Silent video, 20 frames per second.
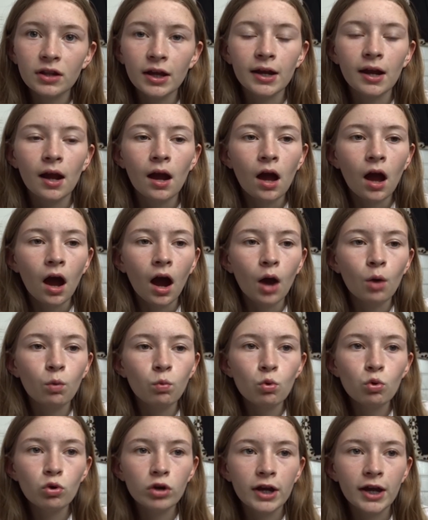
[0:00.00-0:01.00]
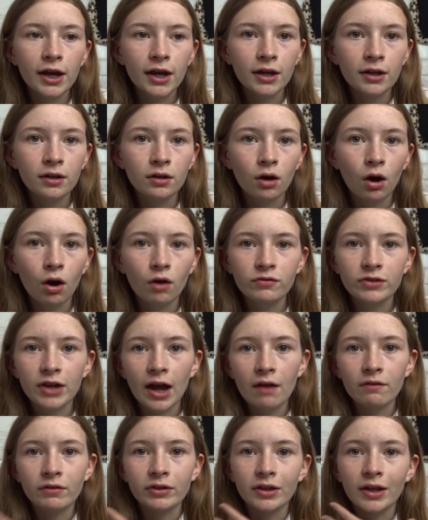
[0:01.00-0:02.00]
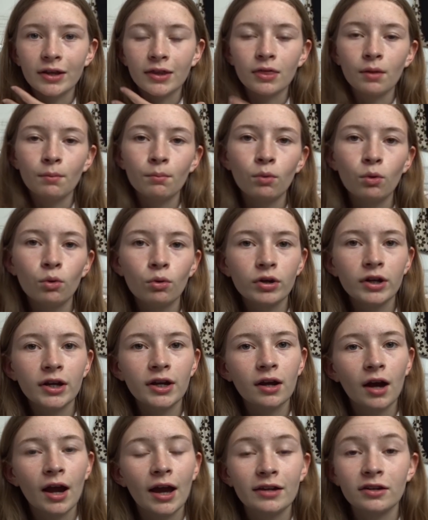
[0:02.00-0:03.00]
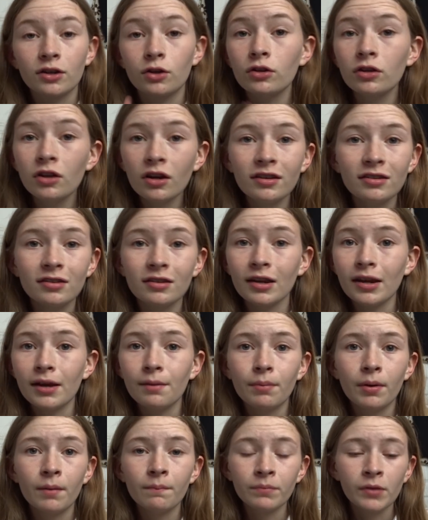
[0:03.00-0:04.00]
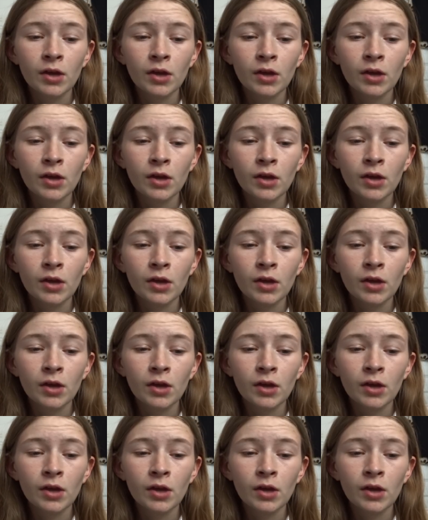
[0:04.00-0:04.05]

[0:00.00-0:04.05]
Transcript: Like, I walk in after having, like, the morning, I had a good night's sleep,